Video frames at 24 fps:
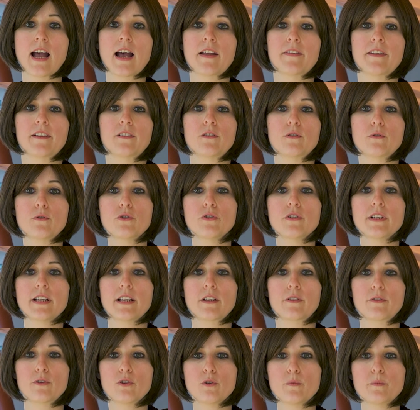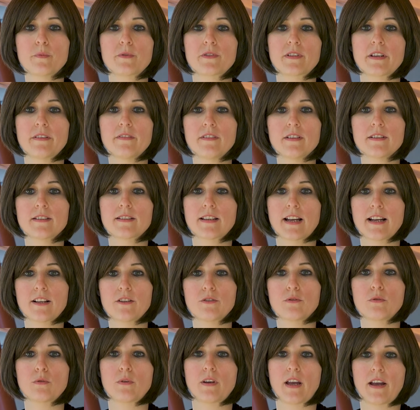that usually group several
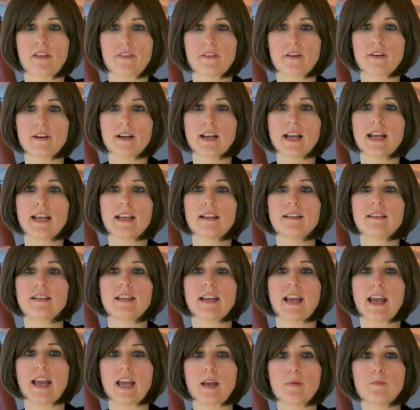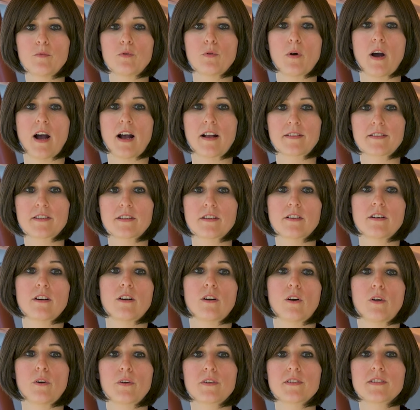sites together in the aim to answer
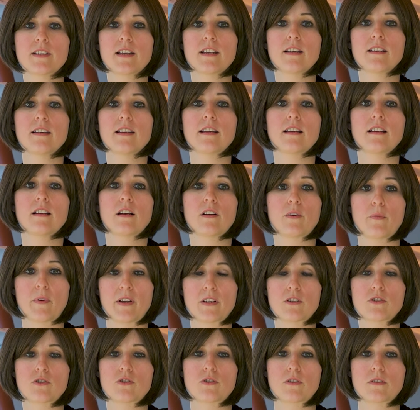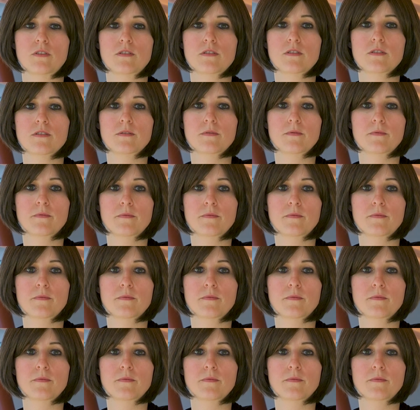long-standing questions.